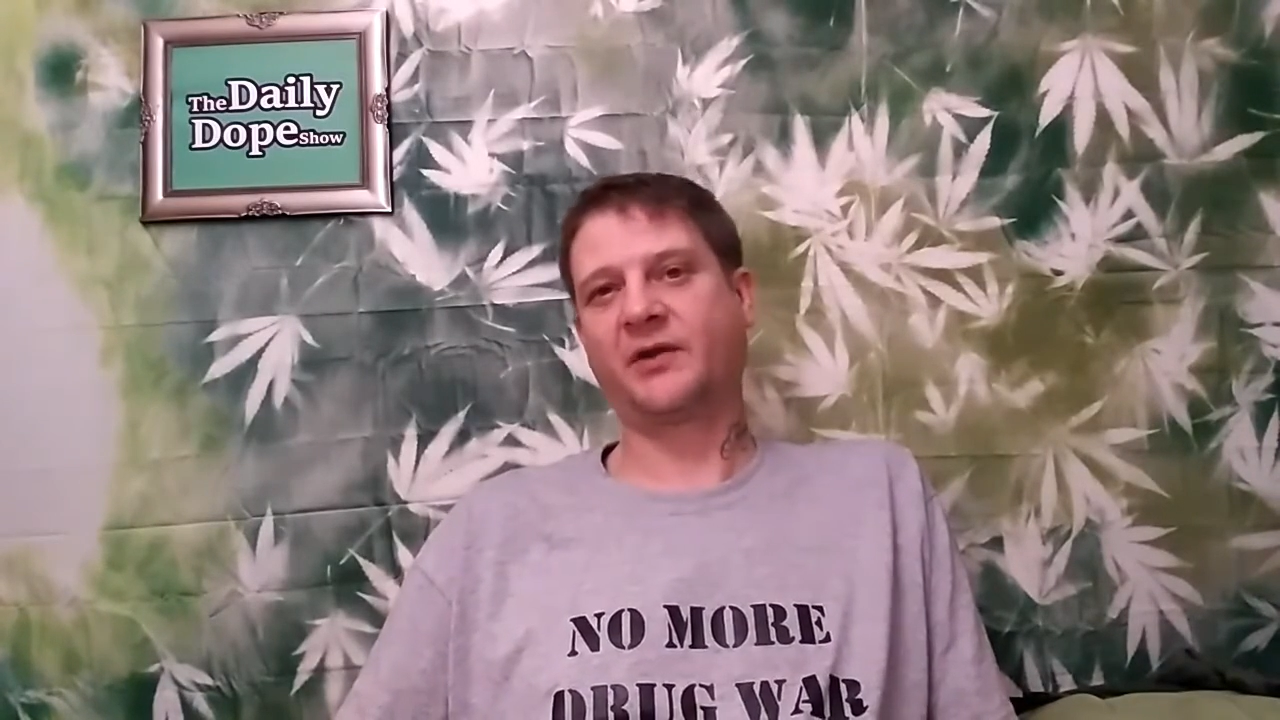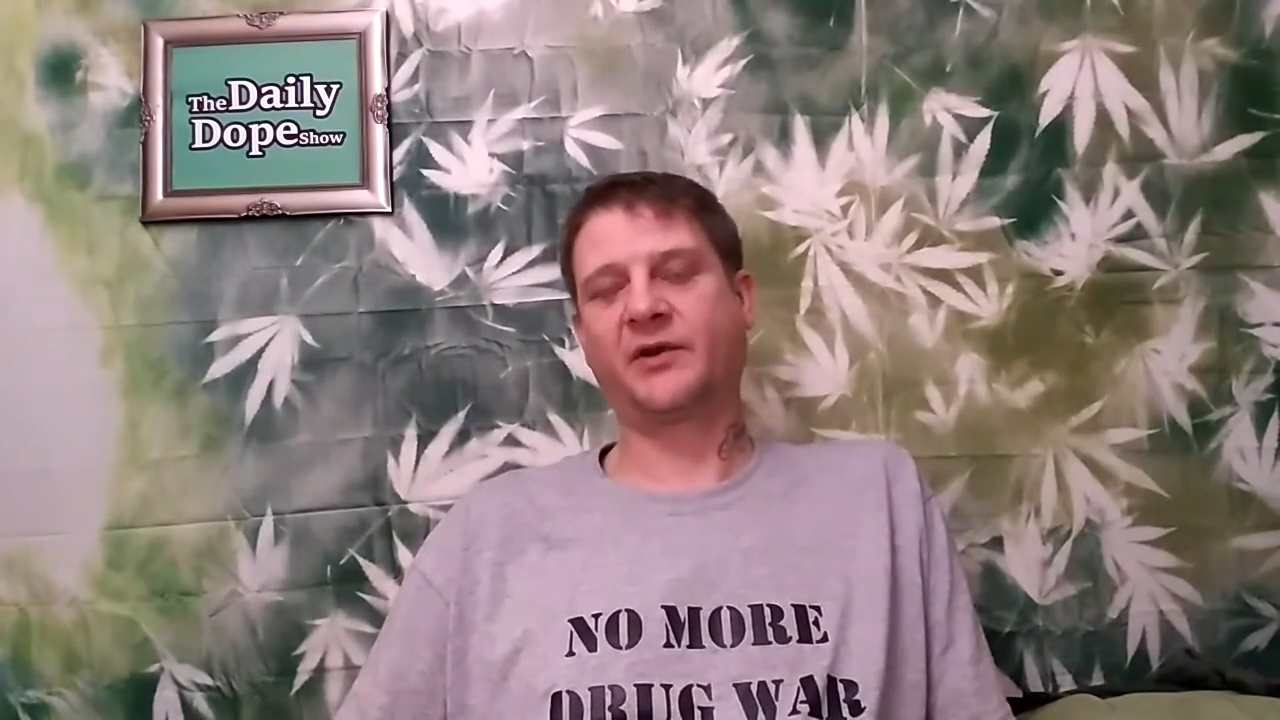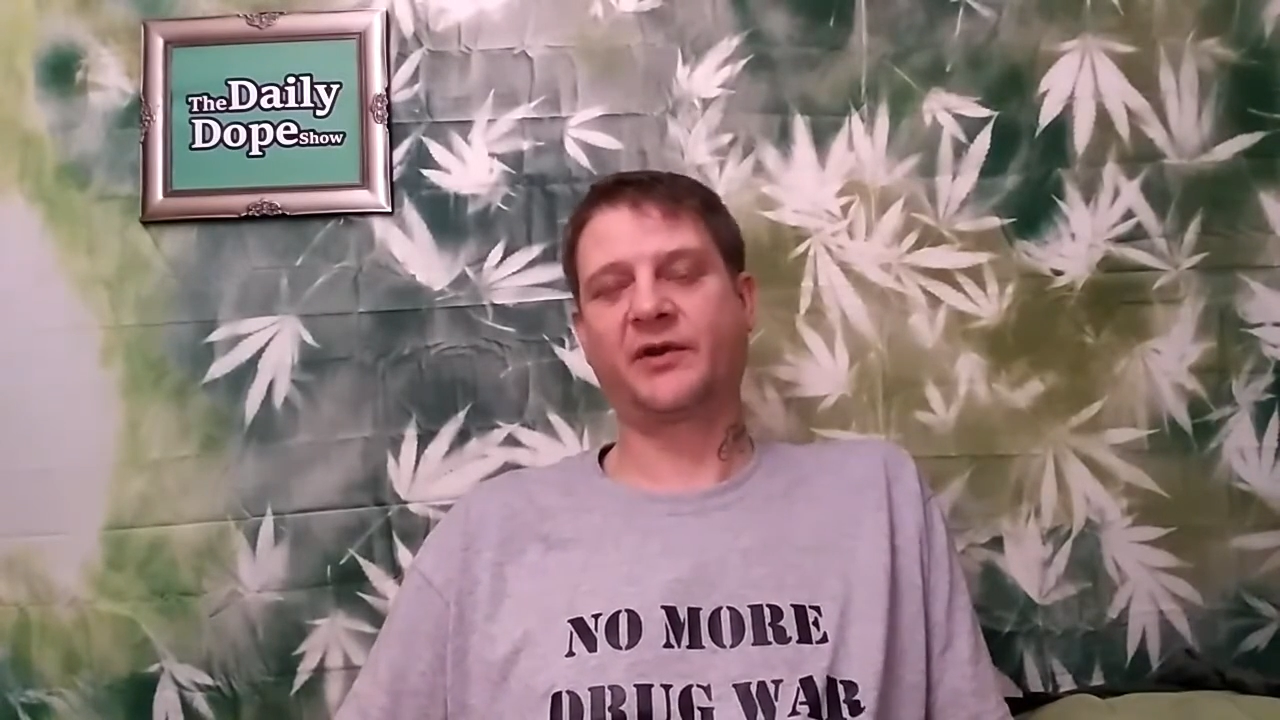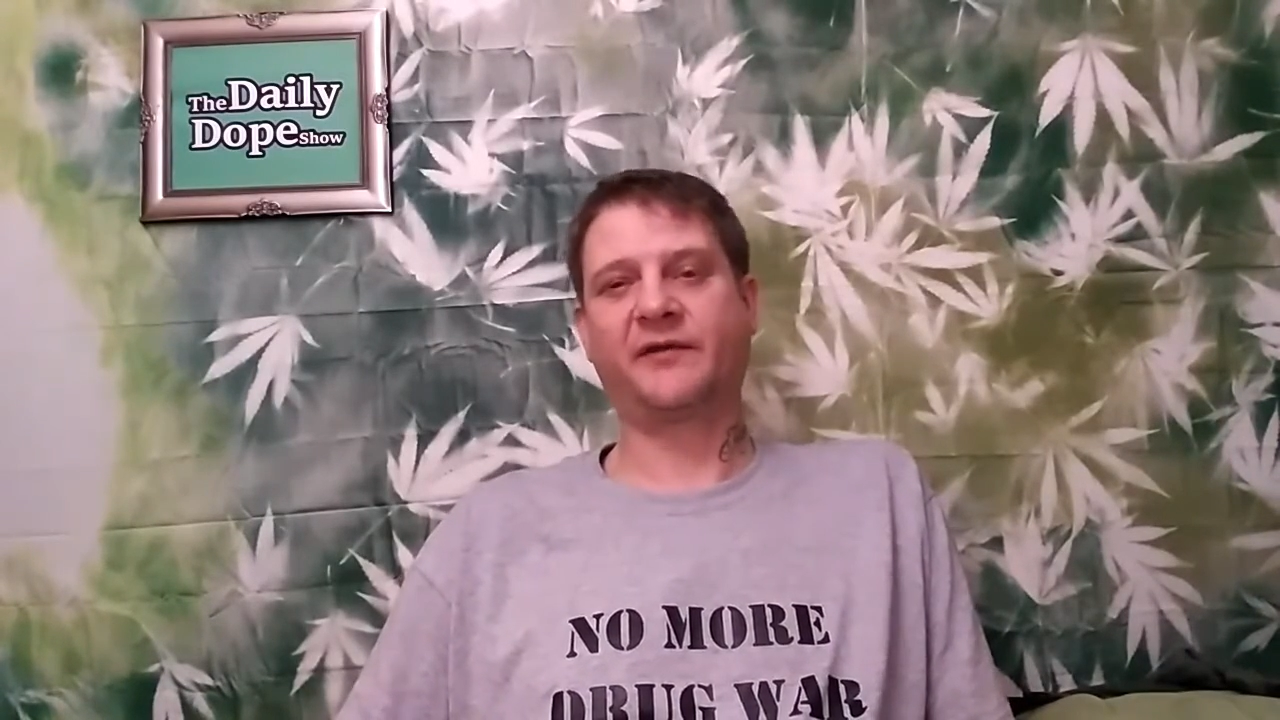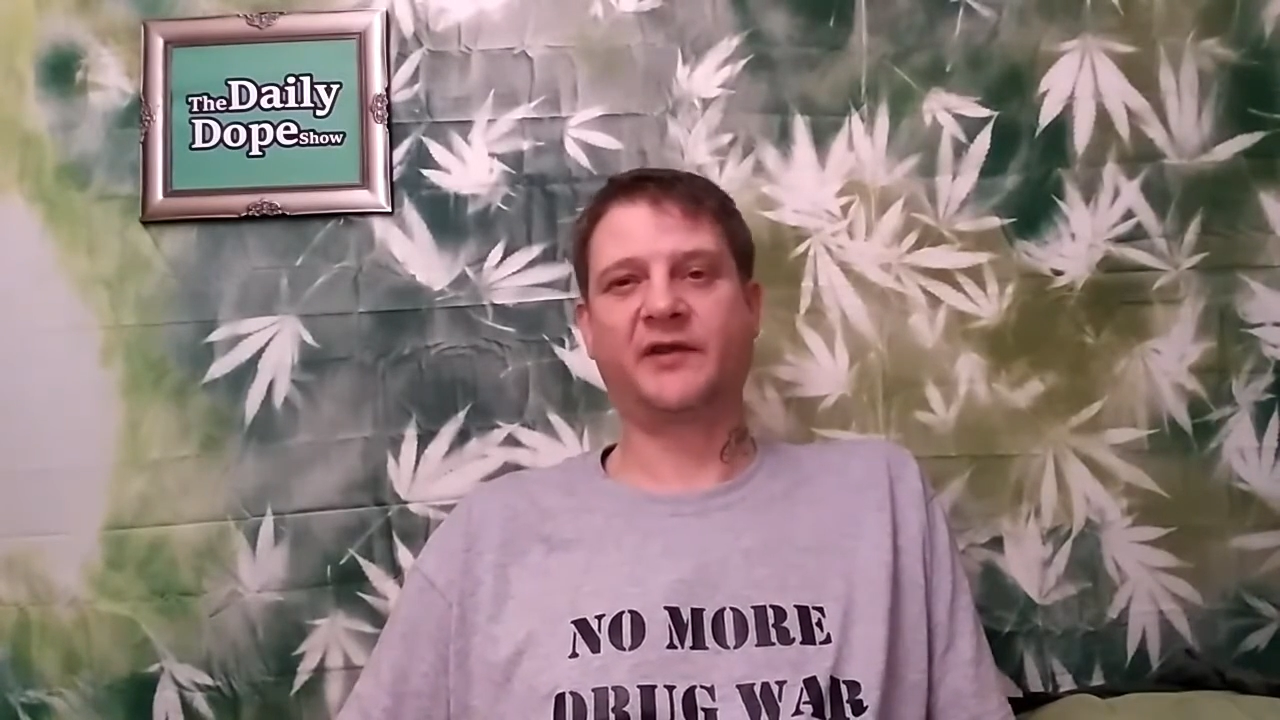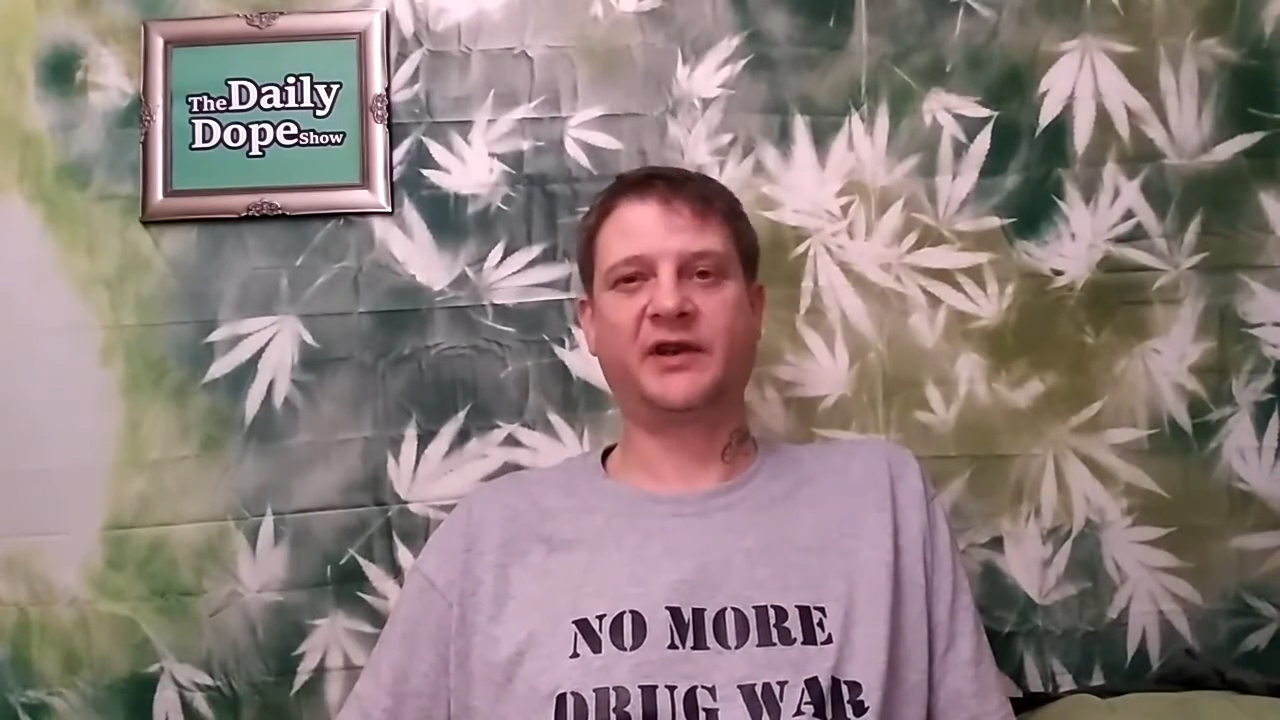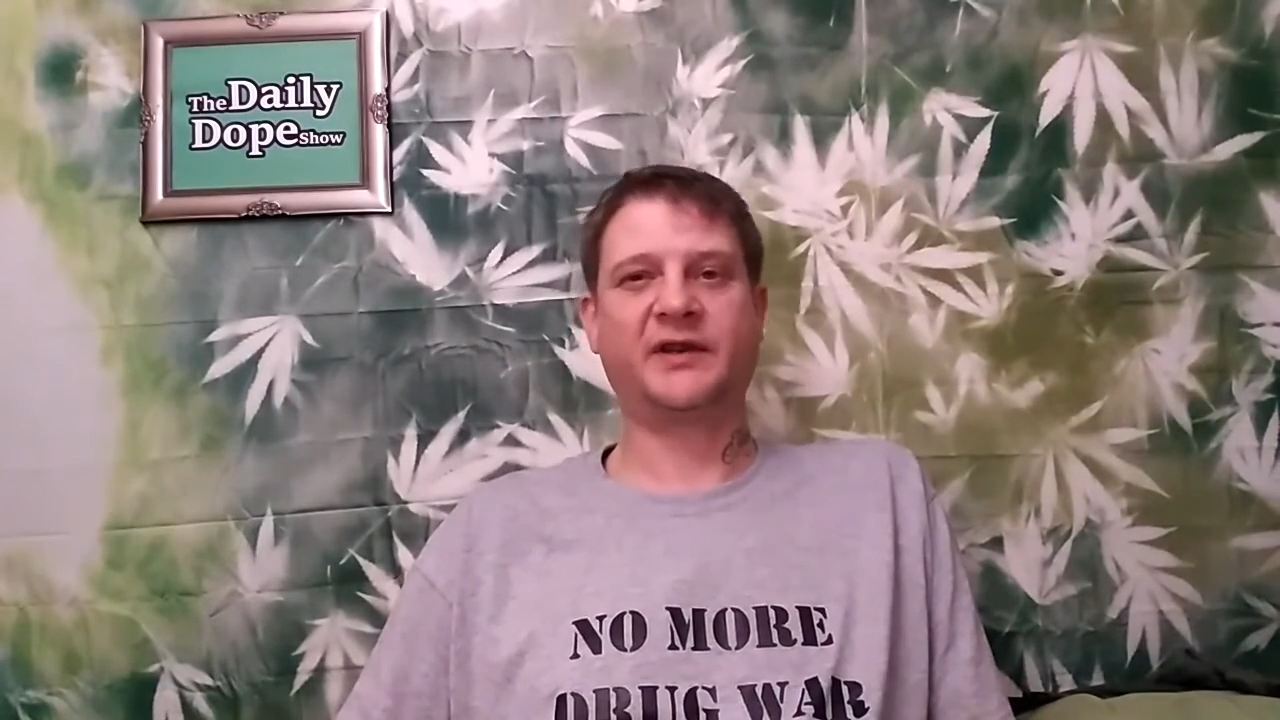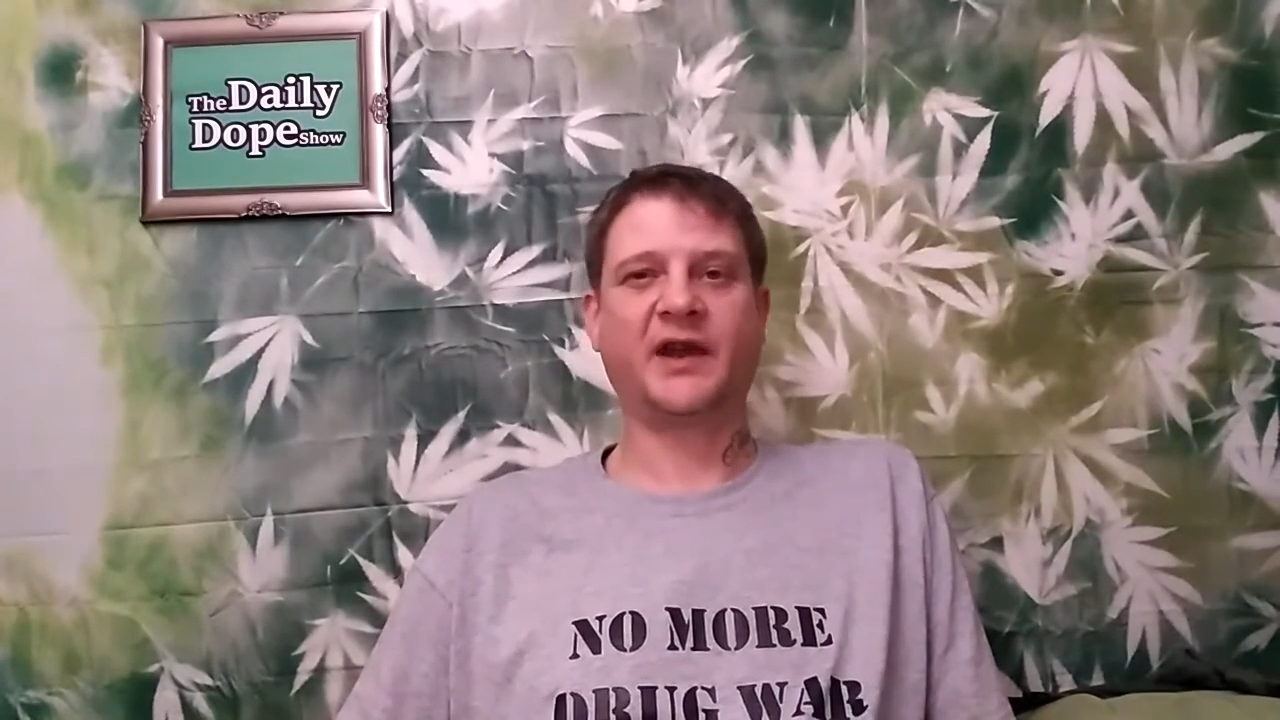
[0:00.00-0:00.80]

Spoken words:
we don't even need